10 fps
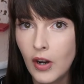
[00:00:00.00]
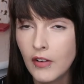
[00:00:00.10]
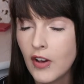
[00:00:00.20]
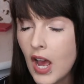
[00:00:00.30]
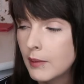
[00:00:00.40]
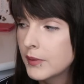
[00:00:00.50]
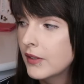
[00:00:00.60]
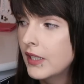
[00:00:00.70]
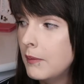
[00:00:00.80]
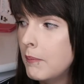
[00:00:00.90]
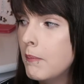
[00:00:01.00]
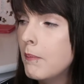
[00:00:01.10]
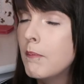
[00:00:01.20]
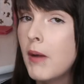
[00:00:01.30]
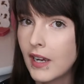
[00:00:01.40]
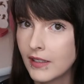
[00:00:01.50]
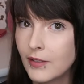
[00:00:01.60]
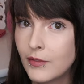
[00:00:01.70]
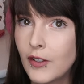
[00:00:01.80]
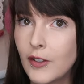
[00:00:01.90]
I've got absolutely bags
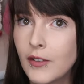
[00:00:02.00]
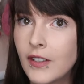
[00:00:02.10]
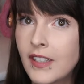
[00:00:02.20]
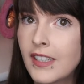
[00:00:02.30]
full